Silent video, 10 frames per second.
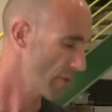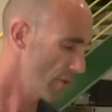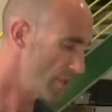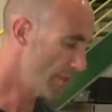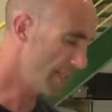
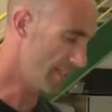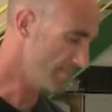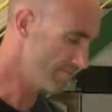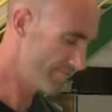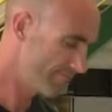which we
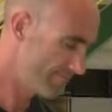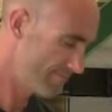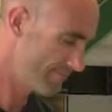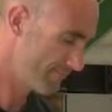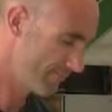can
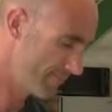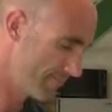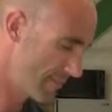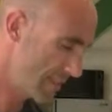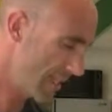
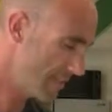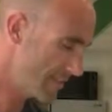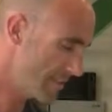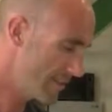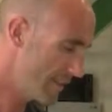
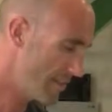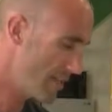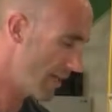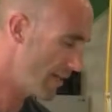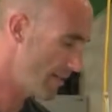test in the same
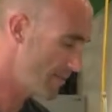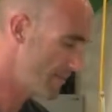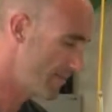manner.